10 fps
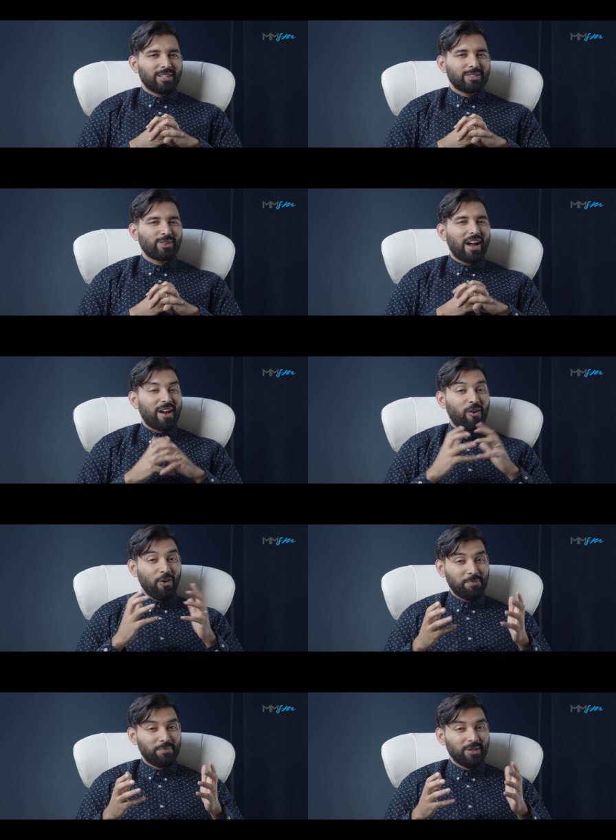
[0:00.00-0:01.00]
So I
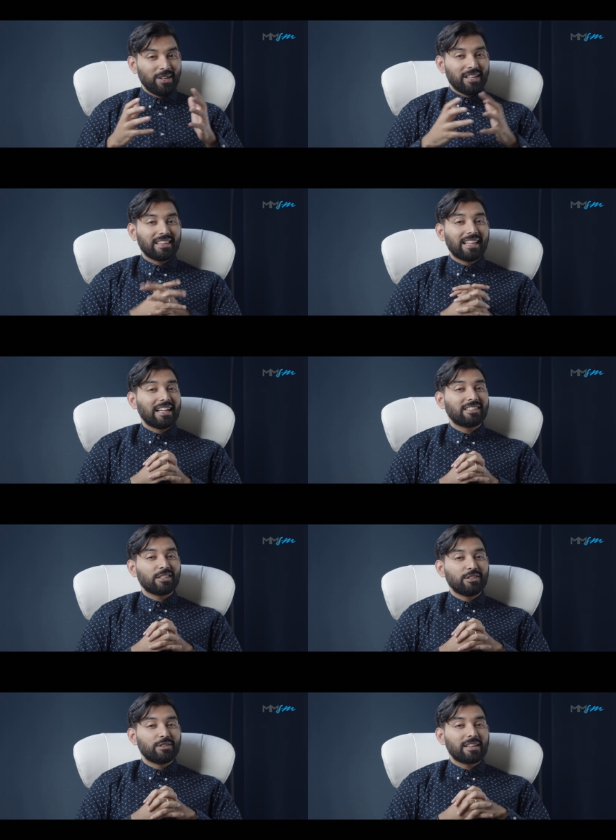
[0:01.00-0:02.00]
hope that
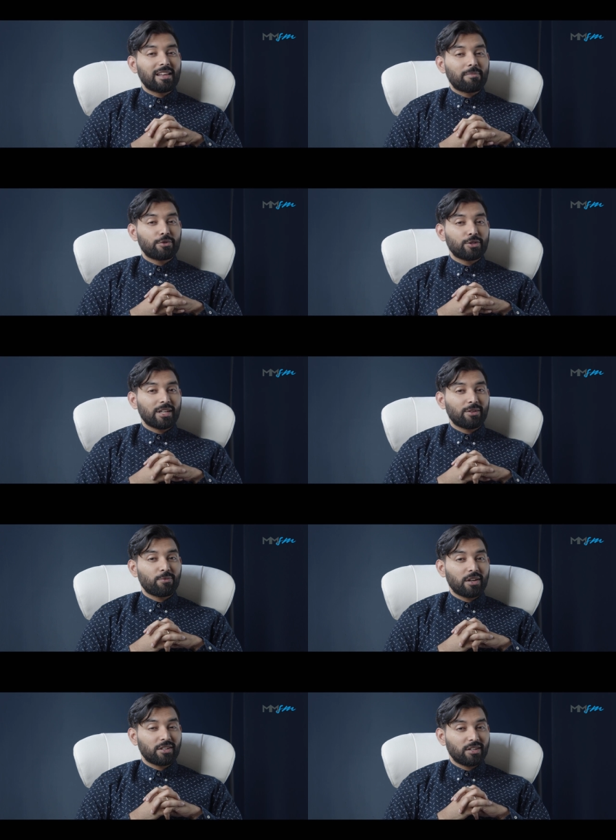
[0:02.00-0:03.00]
you can appreciate
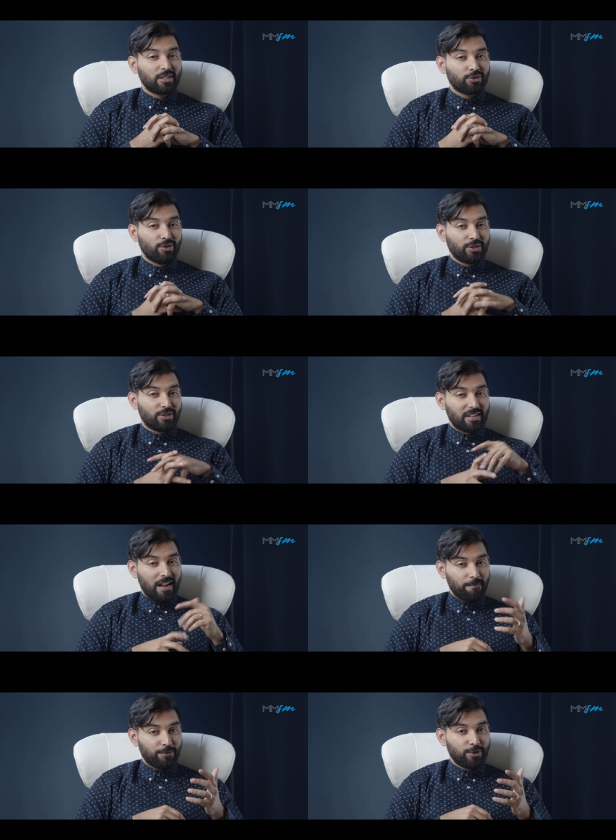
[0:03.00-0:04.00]
what is going to
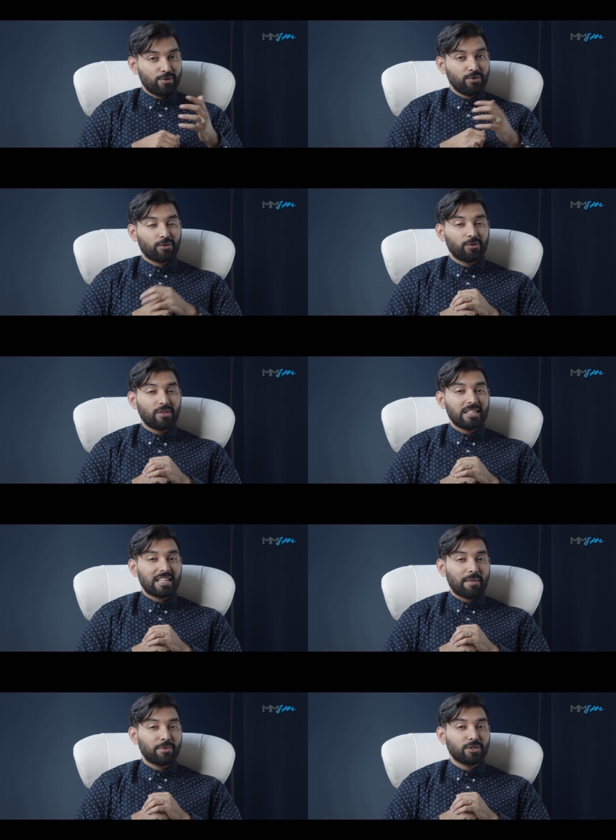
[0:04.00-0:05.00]
come to you through these
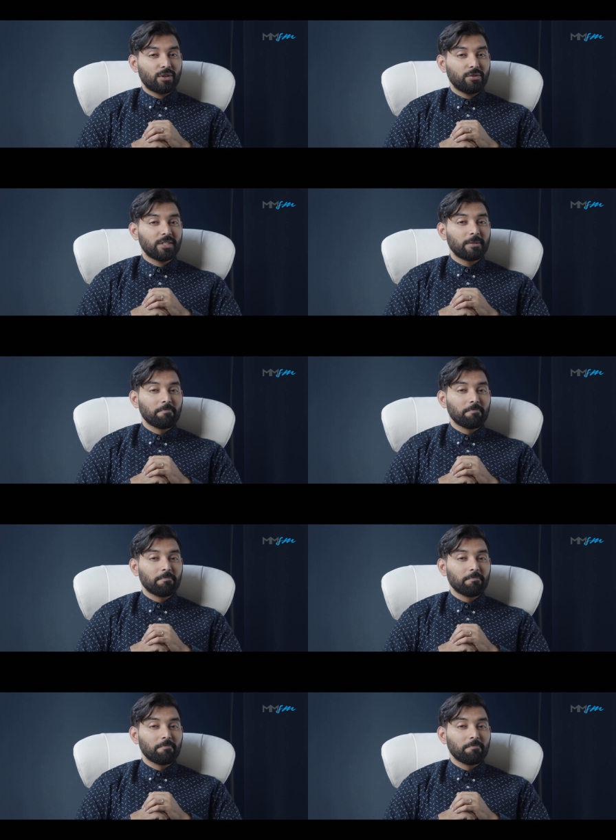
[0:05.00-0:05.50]
episodes.